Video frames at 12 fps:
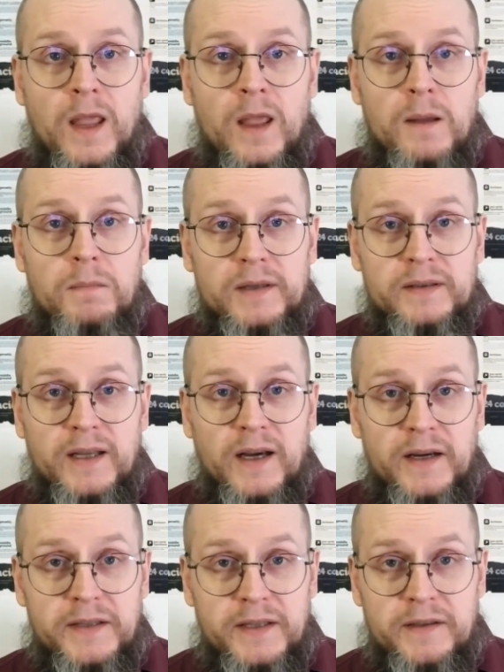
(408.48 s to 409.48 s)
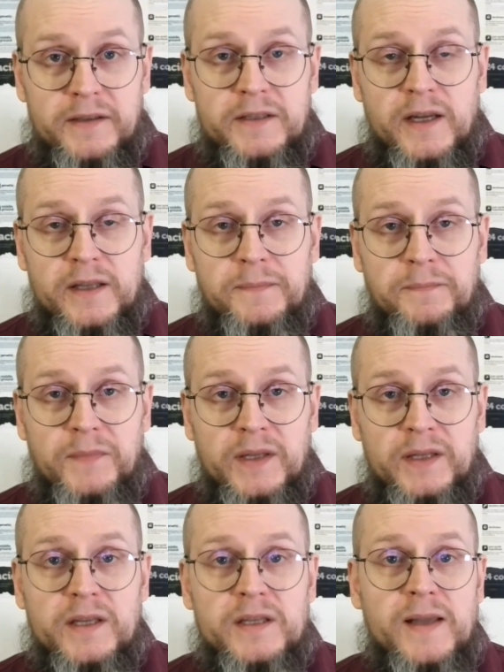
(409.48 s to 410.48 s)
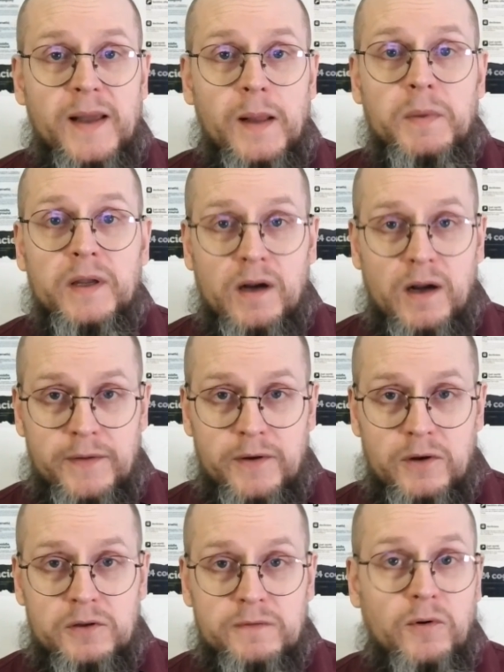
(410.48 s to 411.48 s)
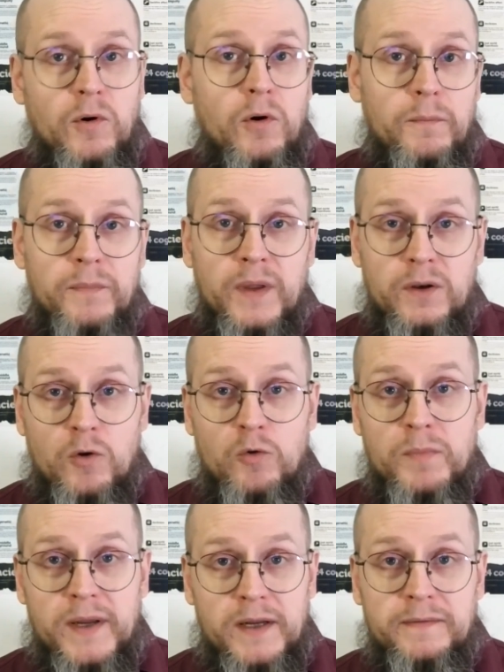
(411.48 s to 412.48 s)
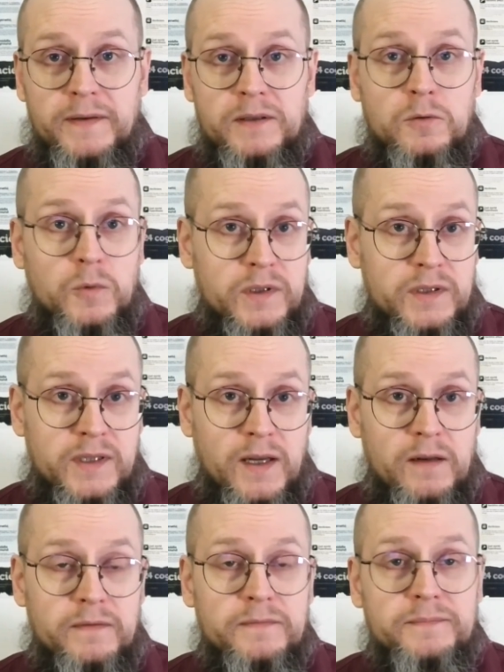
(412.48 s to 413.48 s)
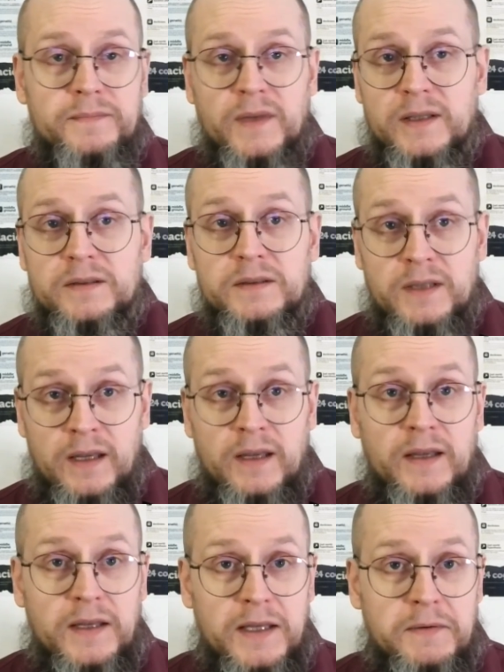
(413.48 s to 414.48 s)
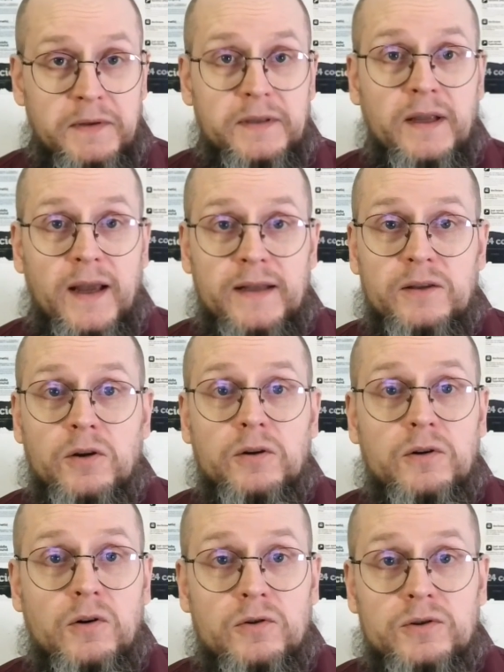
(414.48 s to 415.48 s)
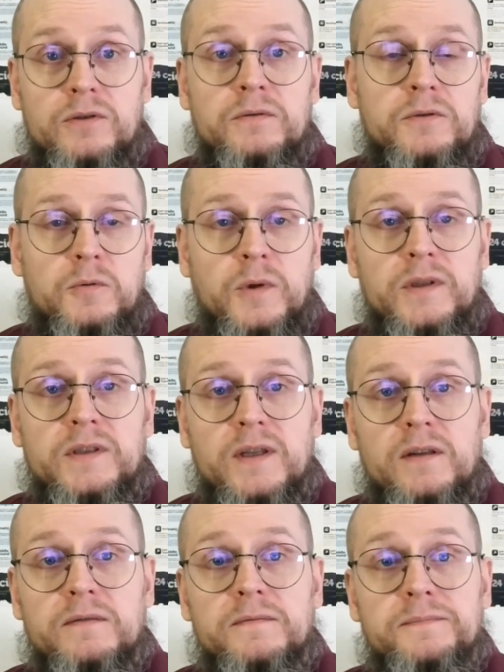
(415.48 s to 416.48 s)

But the idea is that it is helping others for no benefit to oneself and even at a cost to oneself.